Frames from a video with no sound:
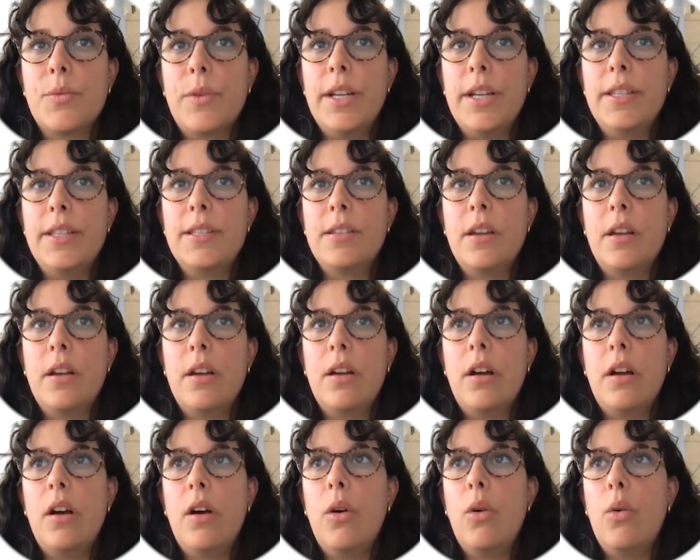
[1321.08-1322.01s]
rights
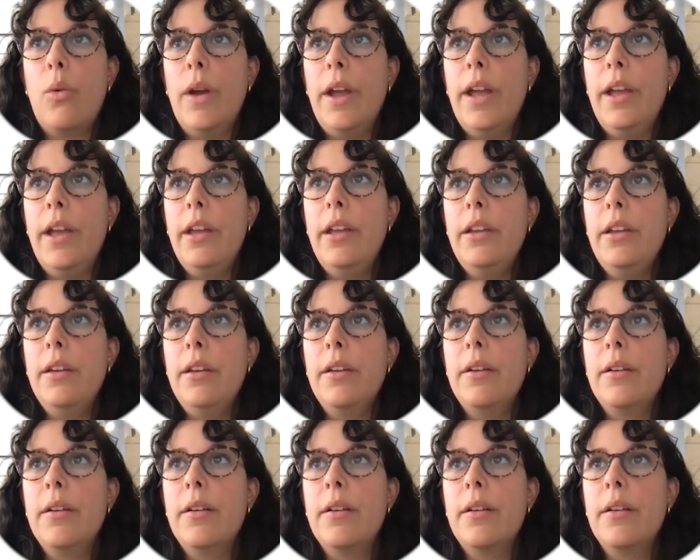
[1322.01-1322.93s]
away
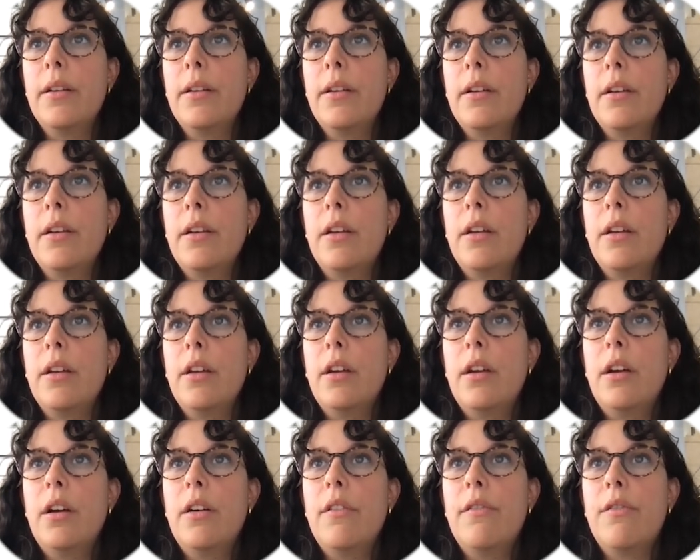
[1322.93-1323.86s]

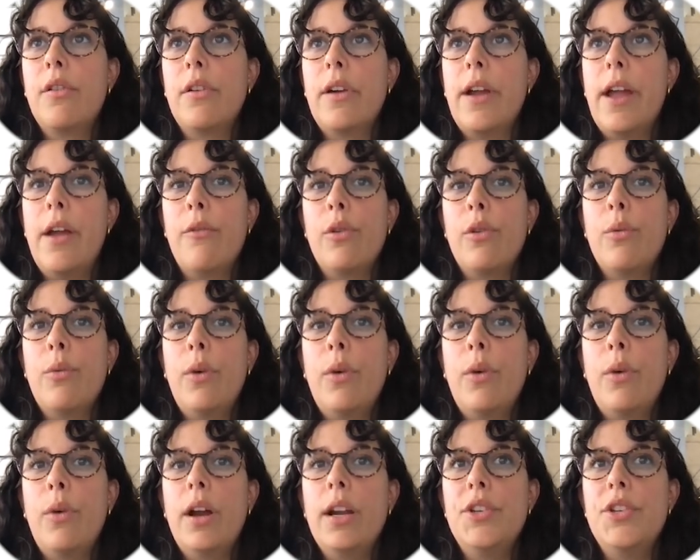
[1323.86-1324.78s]
for
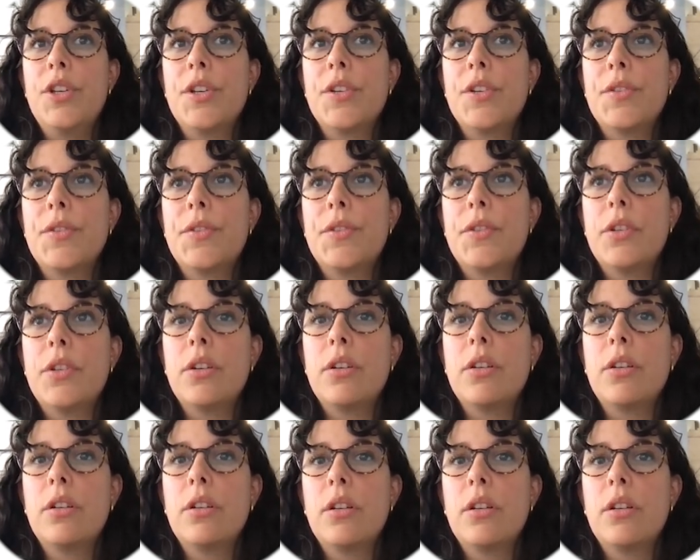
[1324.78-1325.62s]
everyone and just